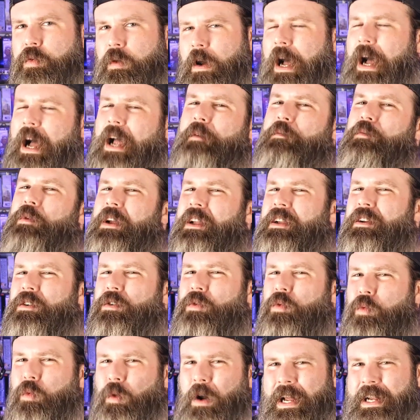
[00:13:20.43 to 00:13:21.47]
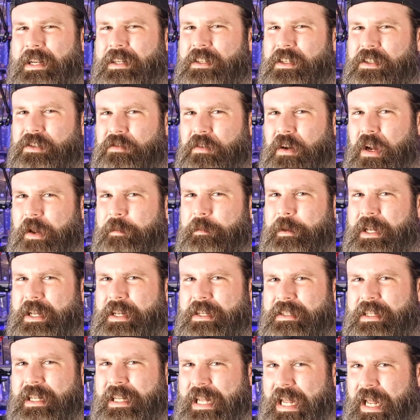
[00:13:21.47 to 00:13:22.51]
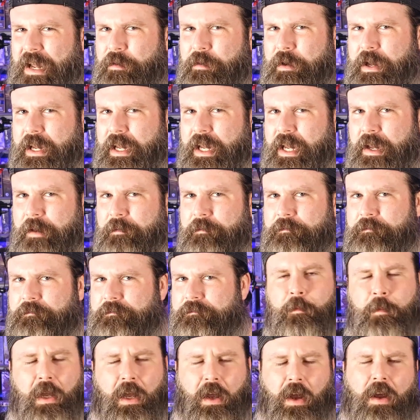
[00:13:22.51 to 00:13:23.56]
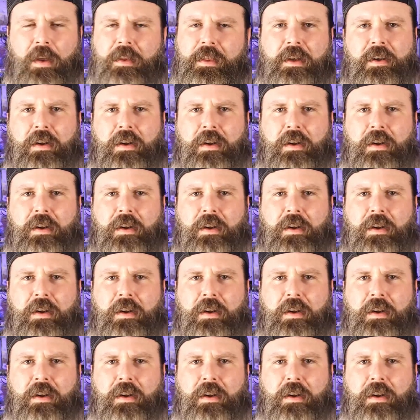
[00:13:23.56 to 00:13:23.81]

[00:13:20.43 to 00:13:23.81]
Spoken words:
I wouldn't quite describe it as a gateway game, but all the